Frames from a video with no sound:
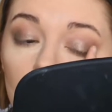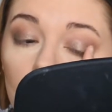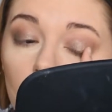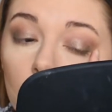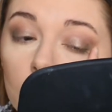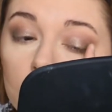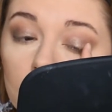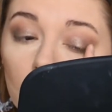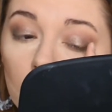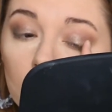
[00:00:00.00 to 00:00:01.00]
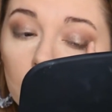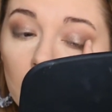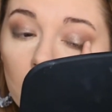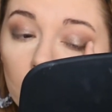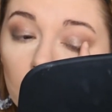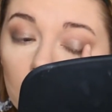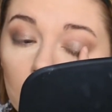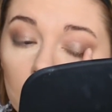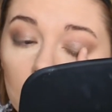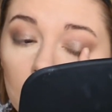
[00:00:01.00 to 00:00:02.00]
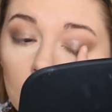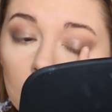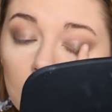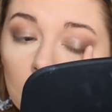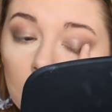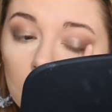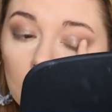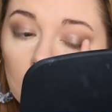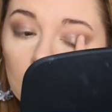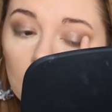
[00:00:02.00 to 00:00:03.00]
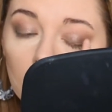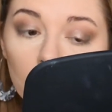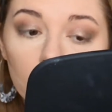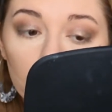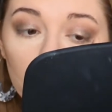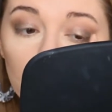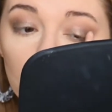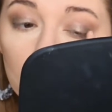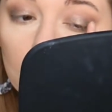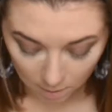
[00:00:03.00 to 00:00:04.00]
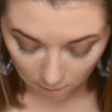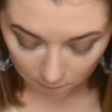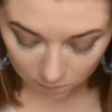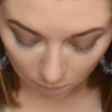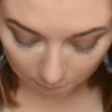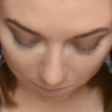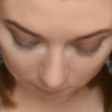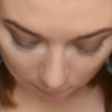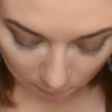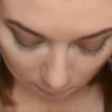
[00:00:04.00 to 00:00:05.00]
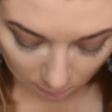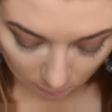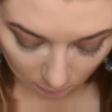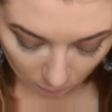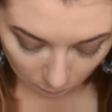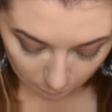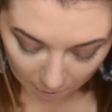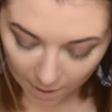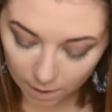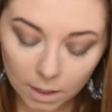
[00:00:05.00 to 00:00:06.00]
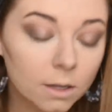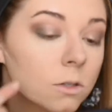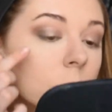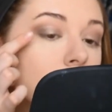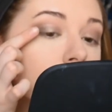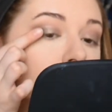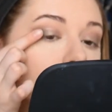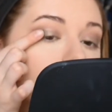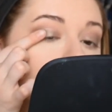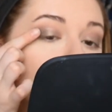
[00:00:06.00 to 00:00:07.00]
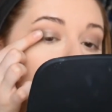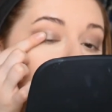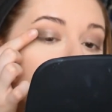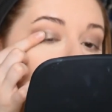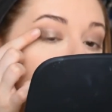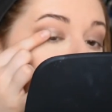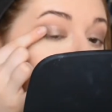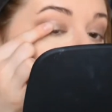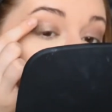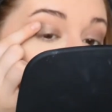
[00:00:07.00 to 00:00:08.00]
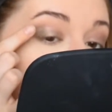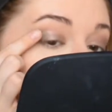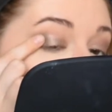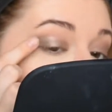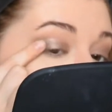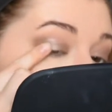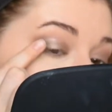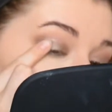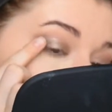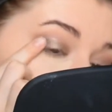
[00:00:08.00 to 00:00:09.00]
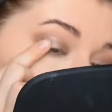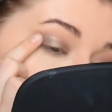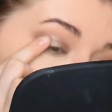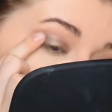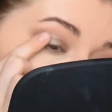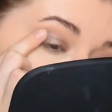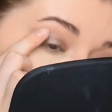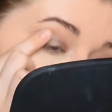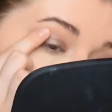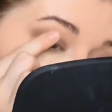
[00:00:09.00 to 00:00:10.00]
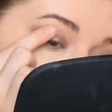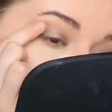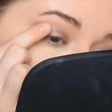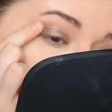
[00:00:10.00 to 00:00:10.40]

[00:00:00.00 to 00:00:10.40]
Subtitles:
the rose gold powder over it. Yeah, so I'm just gonna go back into the rose gold color and just kind of blend it over the